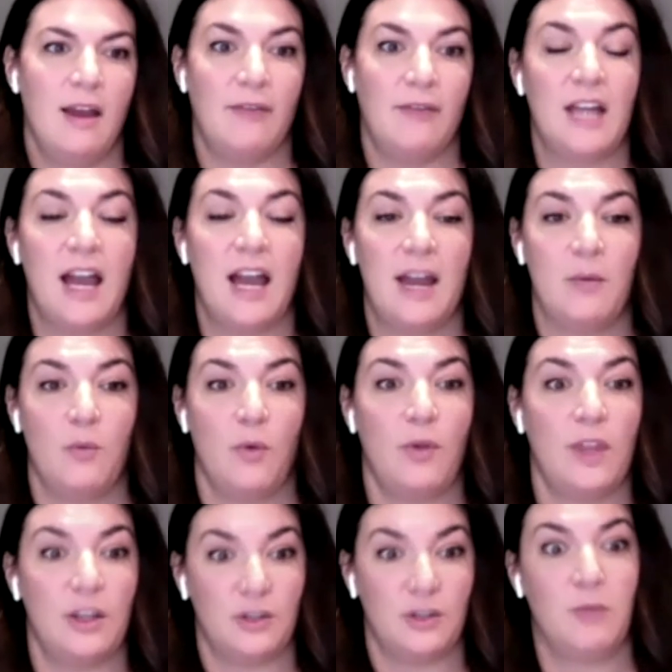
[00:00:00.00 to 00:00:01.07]

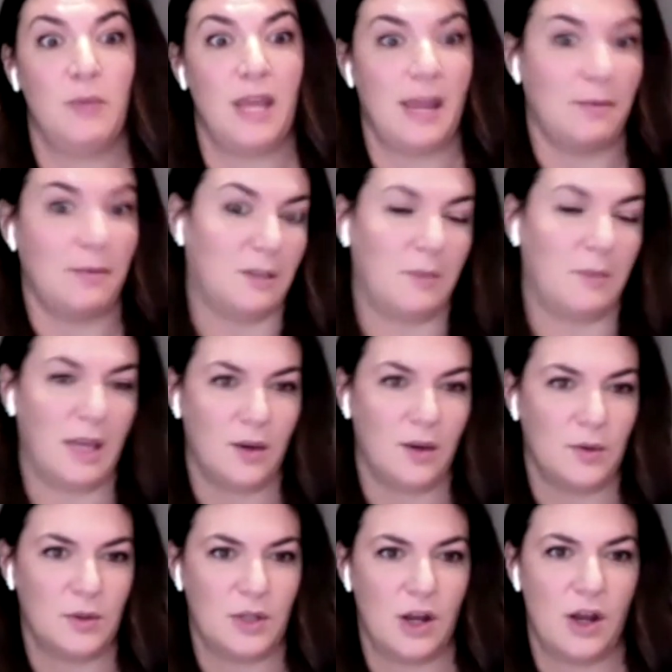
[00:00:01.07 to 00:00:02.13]
that should be able to be used